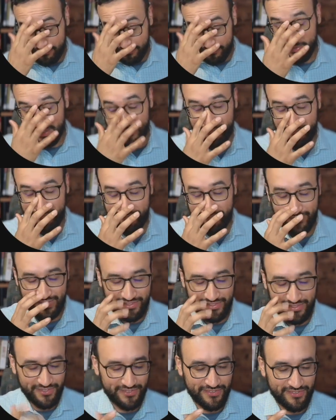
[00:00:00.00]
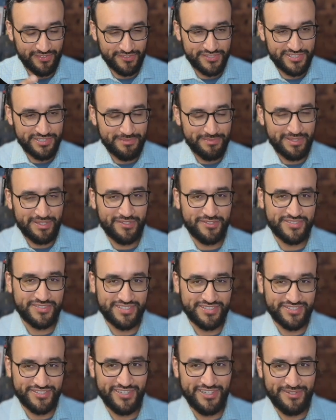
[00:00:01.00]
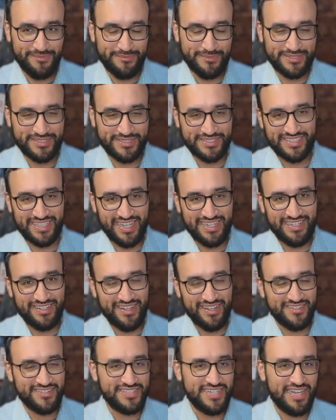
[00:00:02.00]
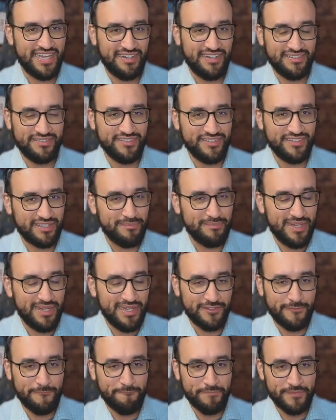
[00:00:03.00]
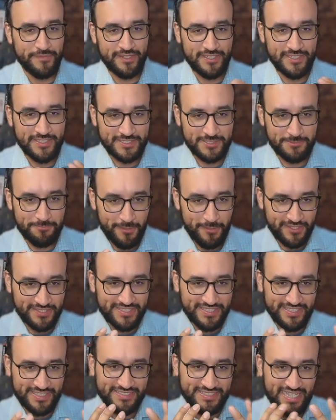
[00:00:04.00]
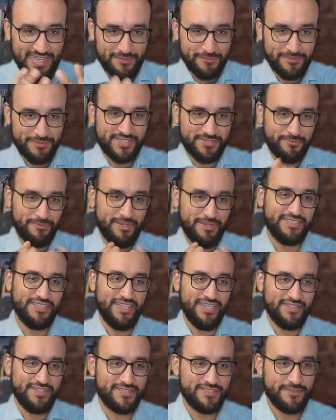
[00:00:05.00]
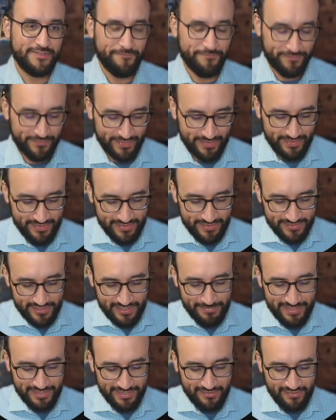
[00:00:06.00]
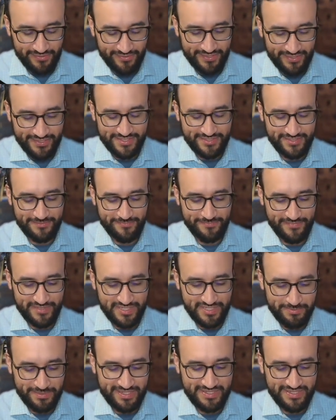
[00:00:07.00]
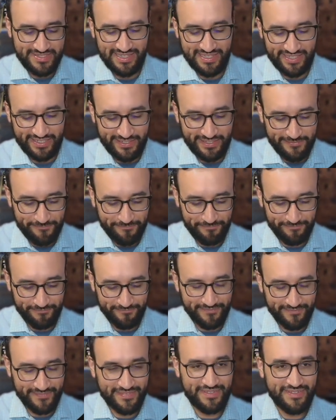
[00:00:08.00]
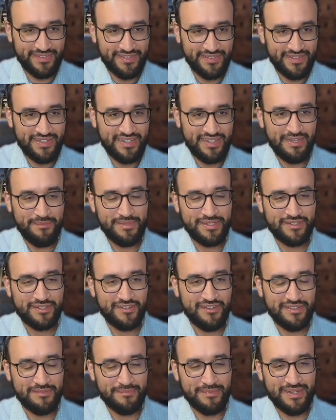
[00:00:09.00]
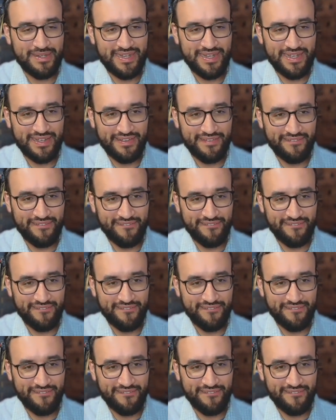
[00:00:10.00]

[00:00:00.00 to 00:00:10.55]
You'll see me use this term, which is, again, another shout out to Nick Milo. Sparks is that which resonates. So I might call this, just because I like it, I'm going to call it my